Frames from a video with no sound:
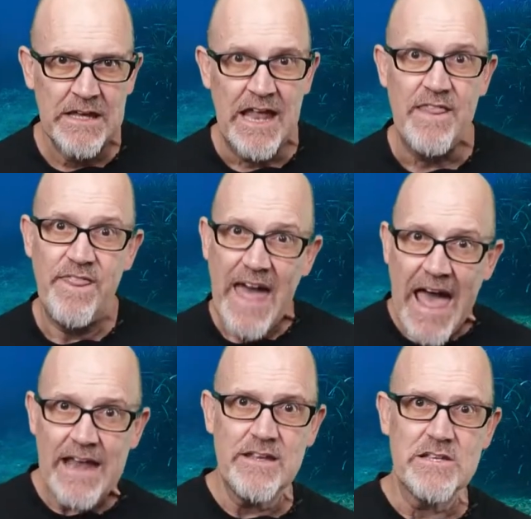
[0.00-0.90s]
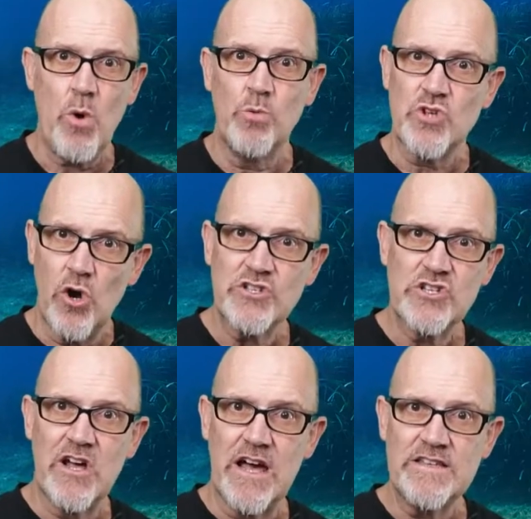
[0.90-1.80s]
And that is what was
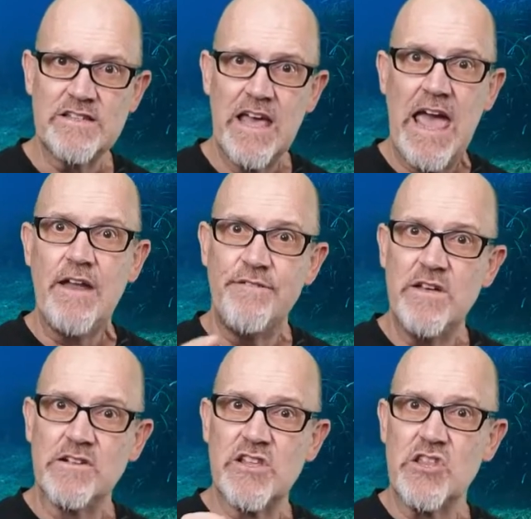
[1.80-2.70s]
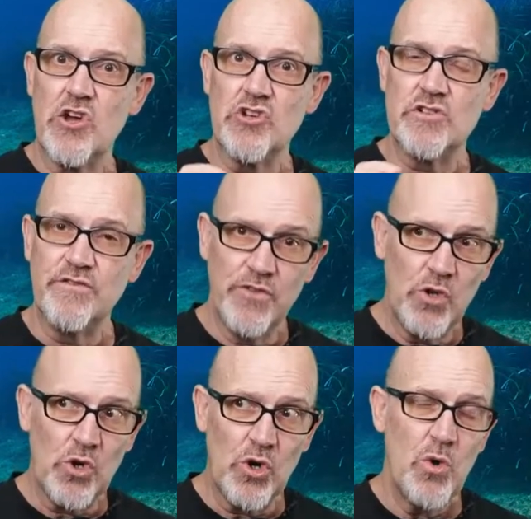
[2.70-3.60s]
oxidized and fell to the ocean
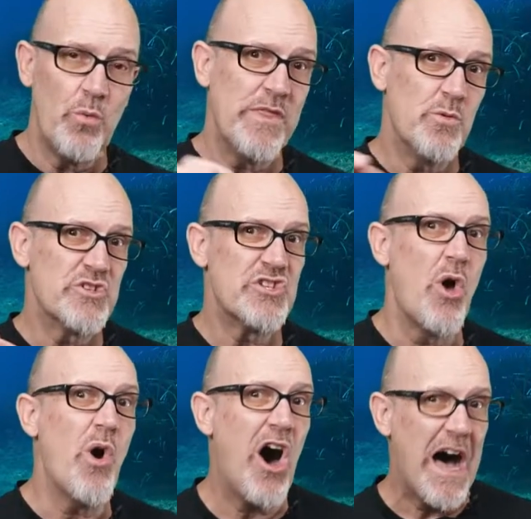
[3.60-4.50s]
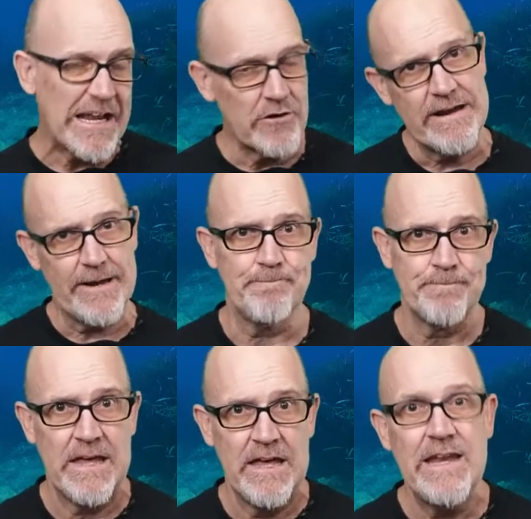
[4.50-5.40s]
floor when there was no iron around.
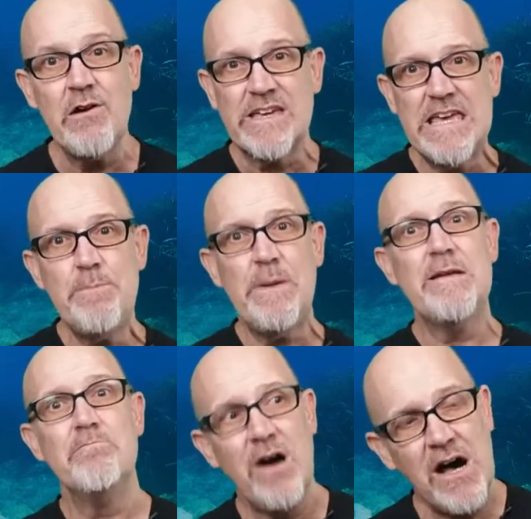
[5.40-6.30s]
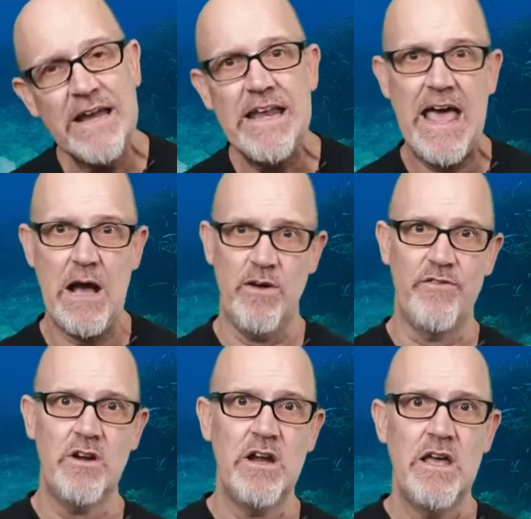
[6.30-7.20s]
Now, keep in mind,
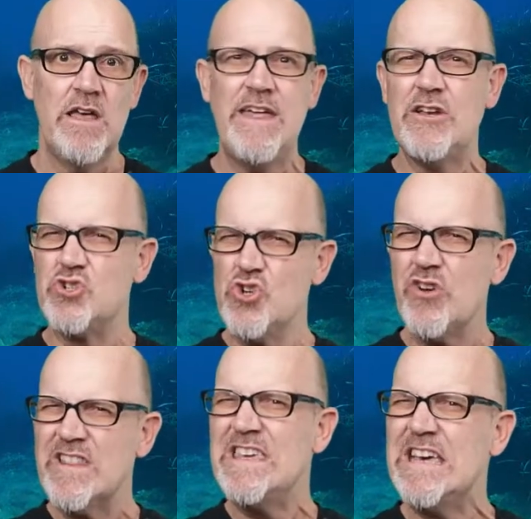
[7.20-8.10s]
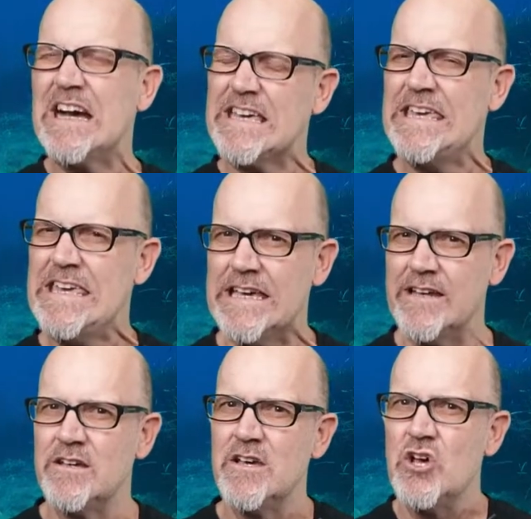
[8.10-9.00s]
however, that during the
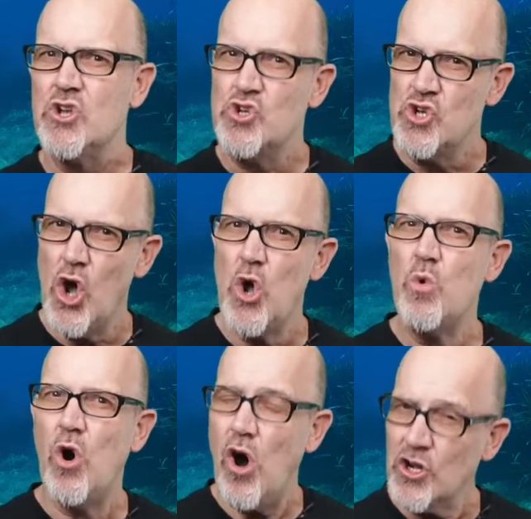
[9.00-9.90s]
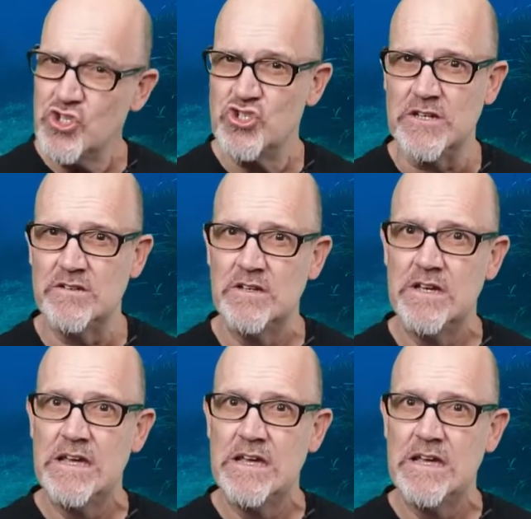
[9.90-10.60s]
Archean, no oxygen